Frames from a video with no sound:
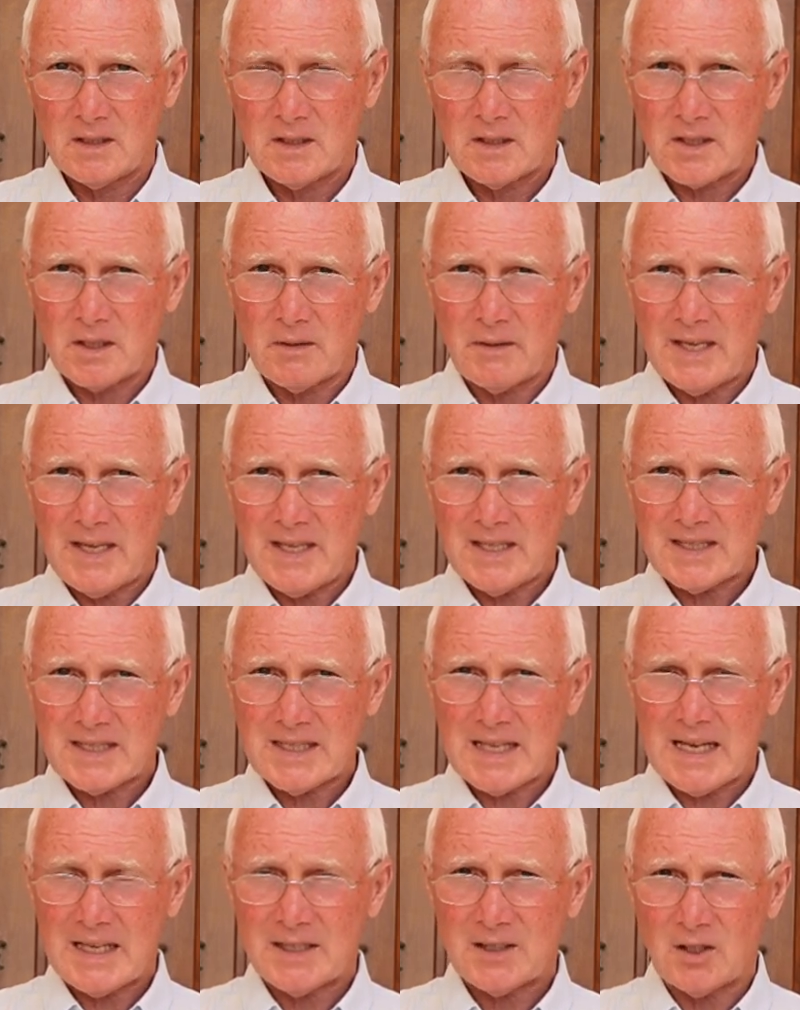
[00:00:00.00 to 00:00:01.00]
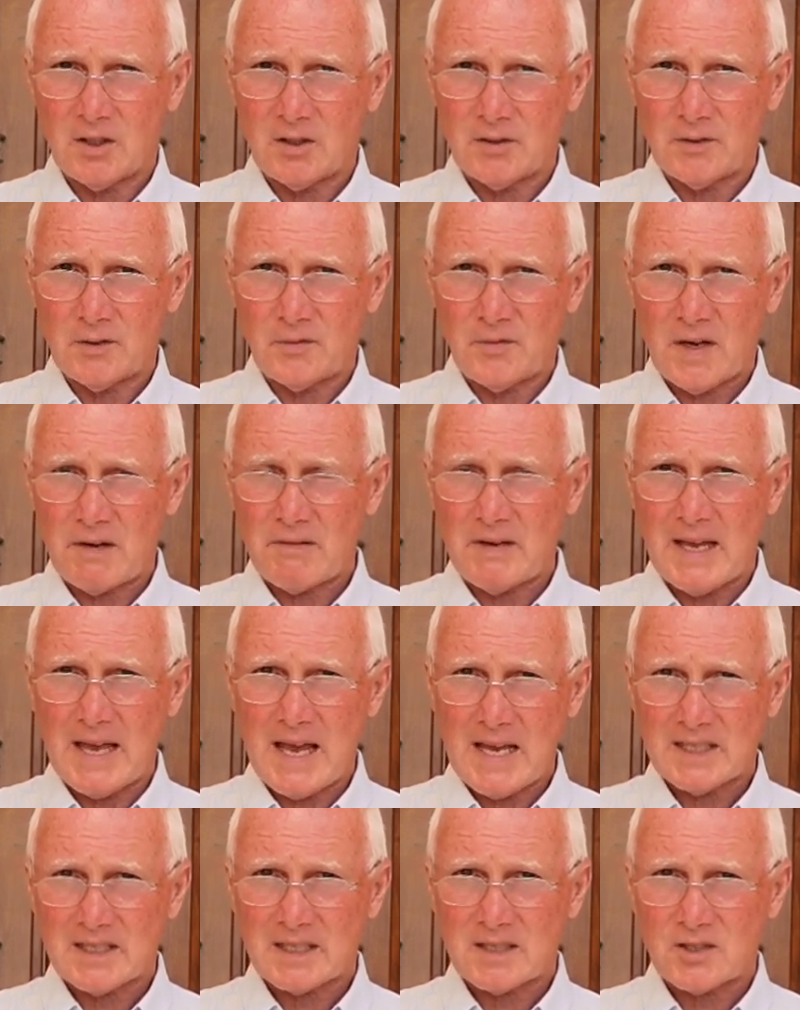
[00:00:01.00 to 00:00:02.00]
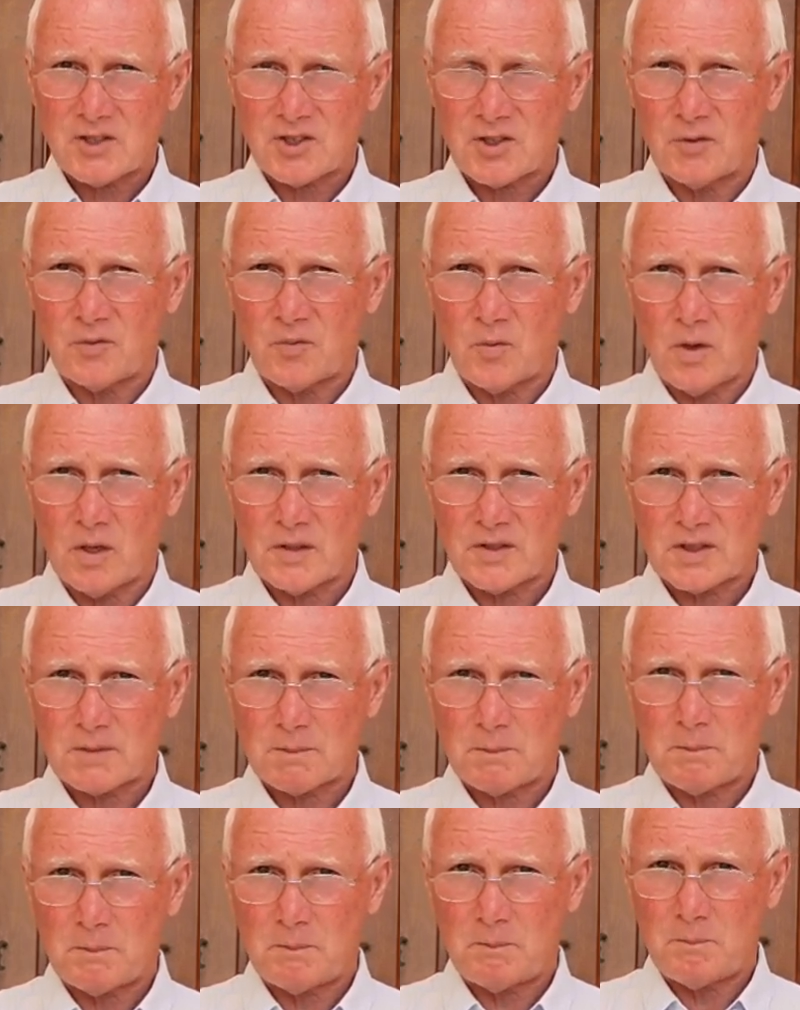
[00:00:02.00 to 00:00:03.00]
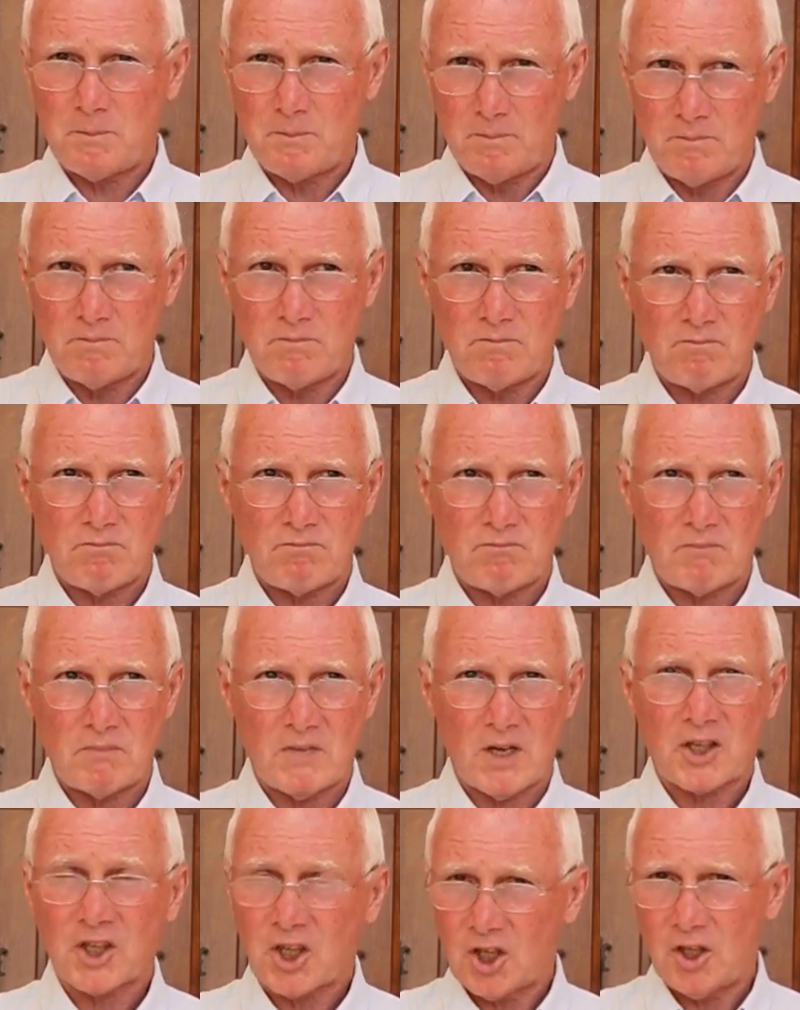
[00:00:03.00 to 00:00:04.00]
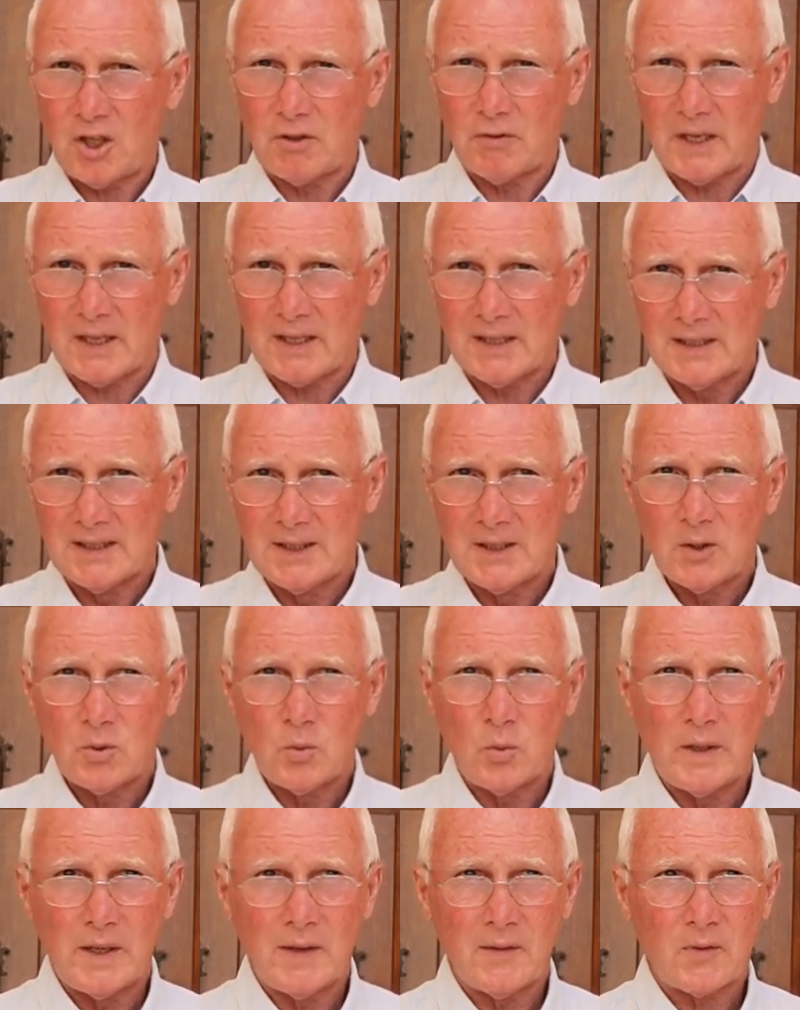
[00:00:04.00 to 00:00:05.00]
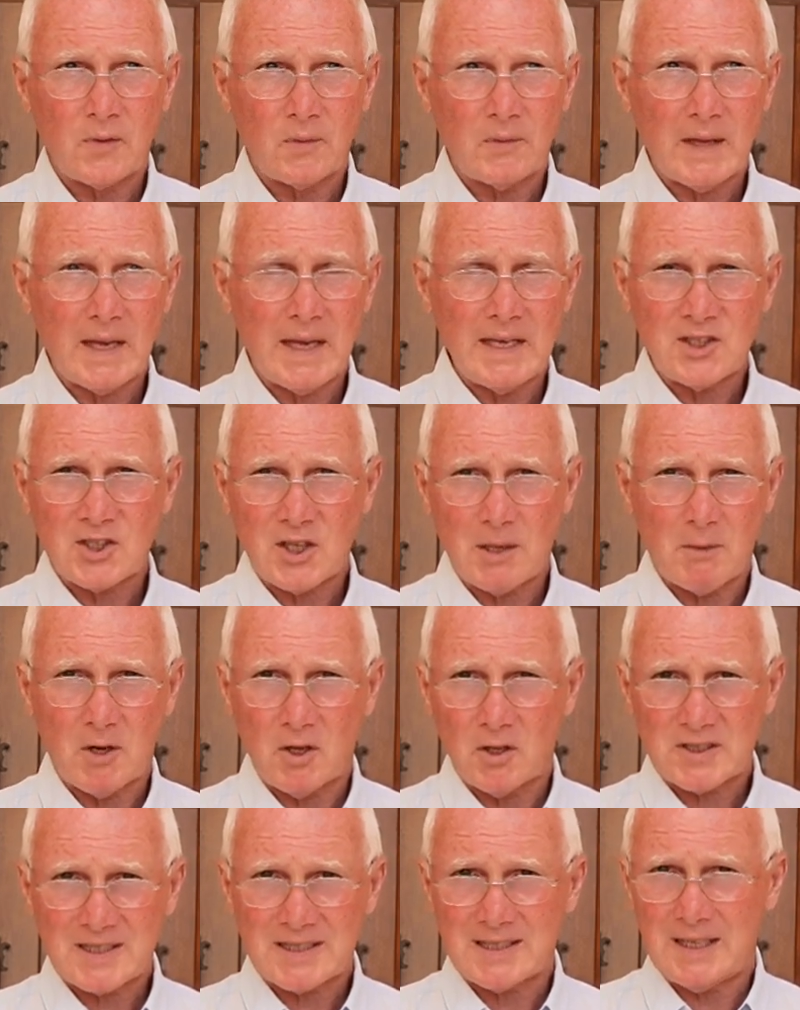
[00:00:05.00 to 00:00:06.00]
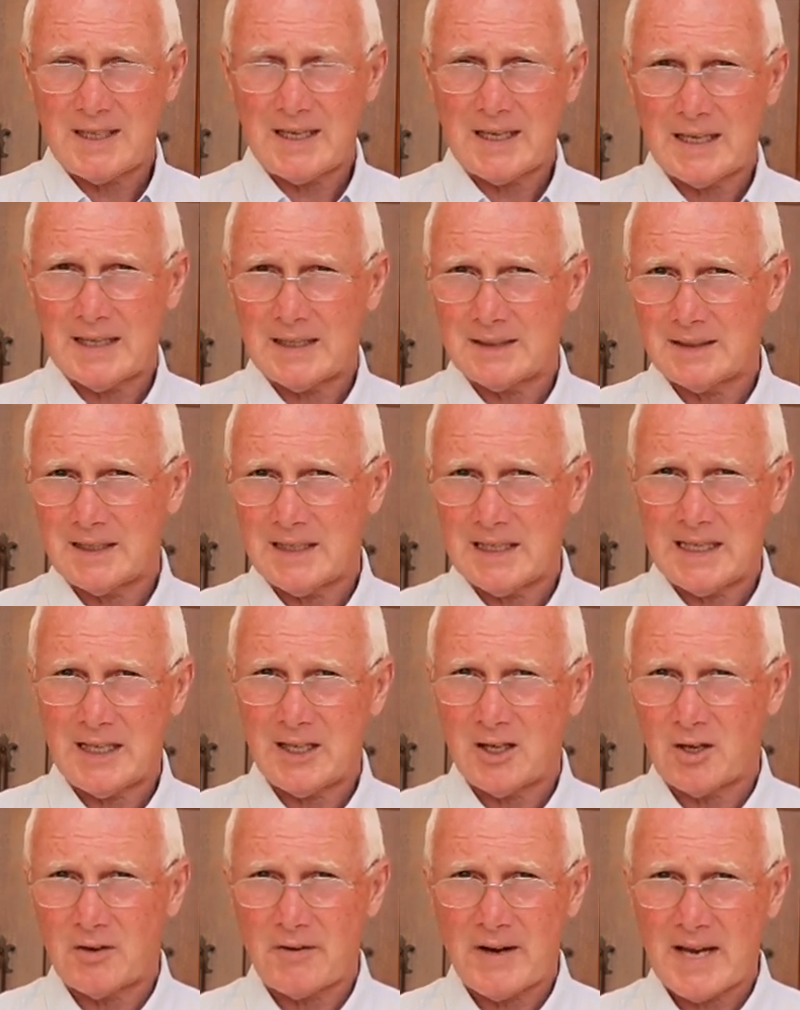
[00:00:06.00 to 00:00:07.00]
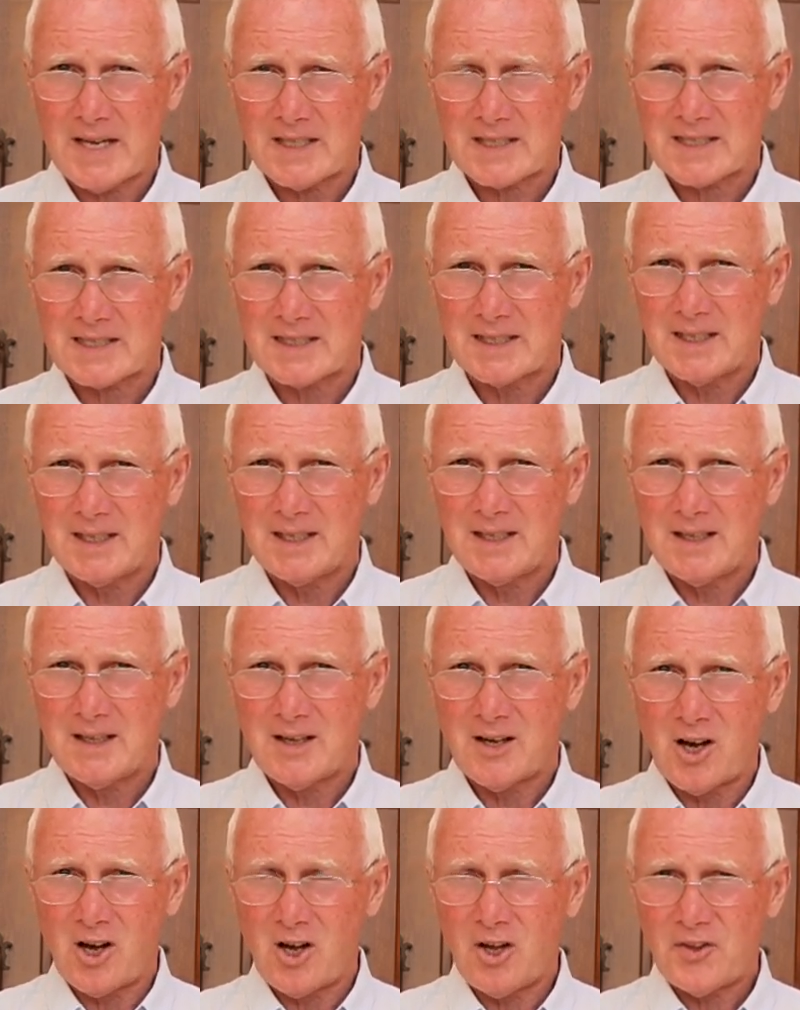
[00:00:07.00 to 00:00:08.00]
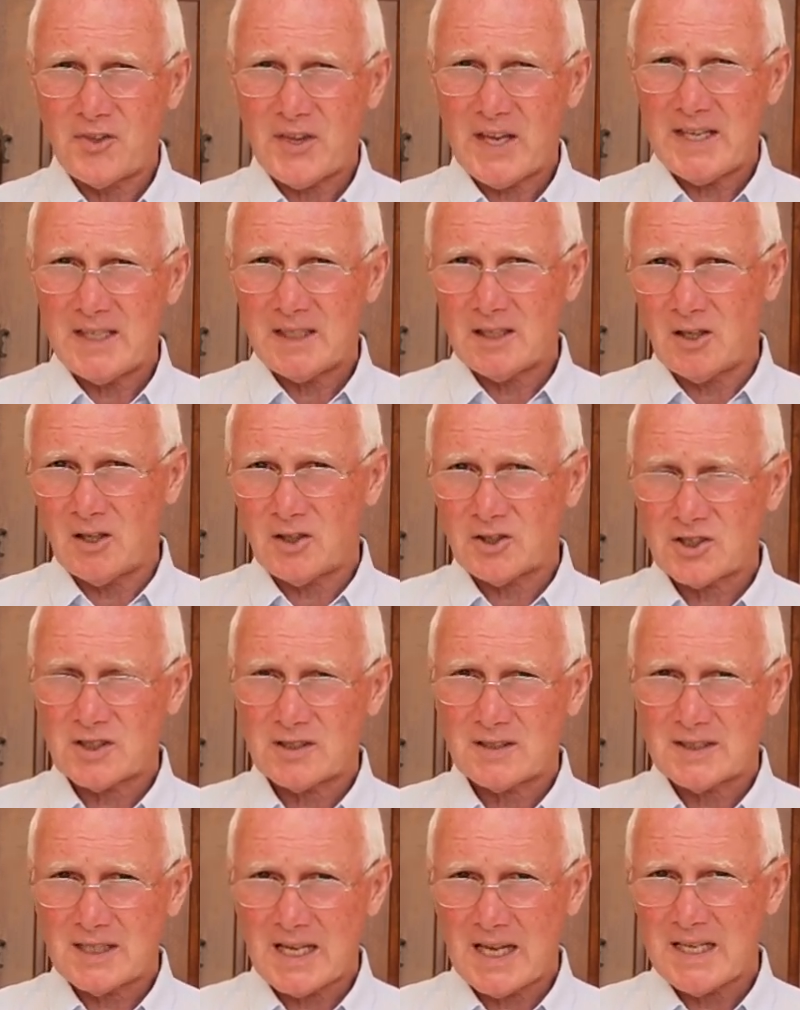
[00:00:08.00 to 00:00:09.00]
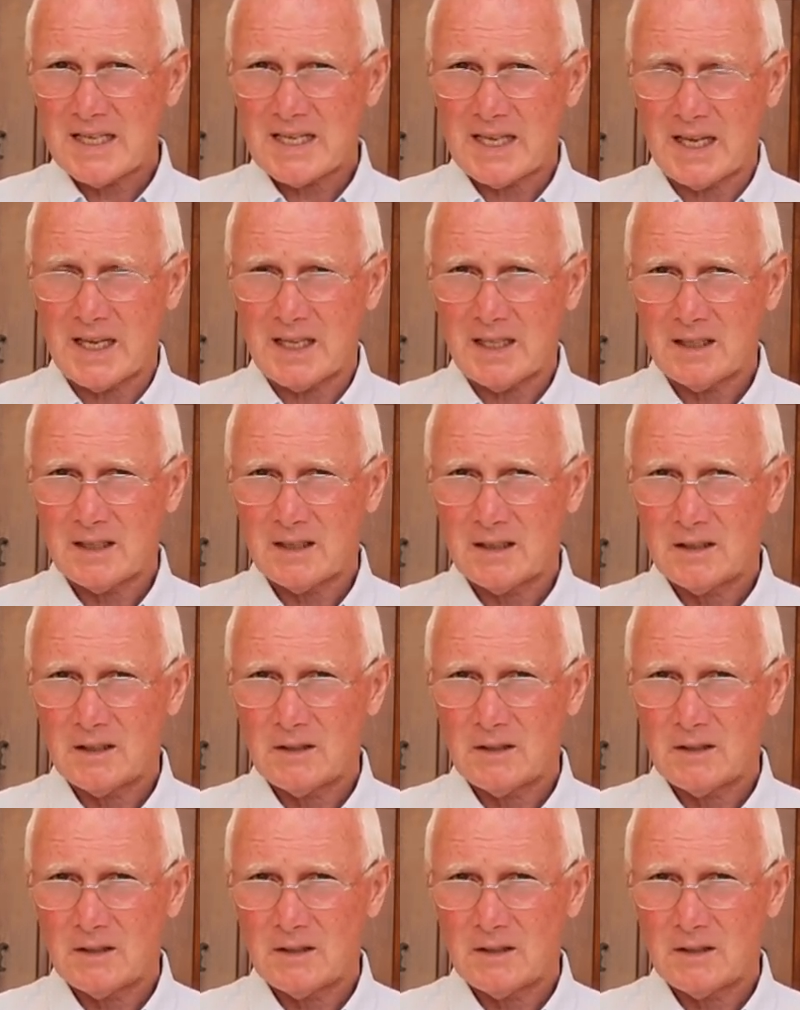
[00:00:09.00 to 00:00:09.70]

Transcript: So is that not the very essence of what's occurring with HMRC and the IRS? Are they not taking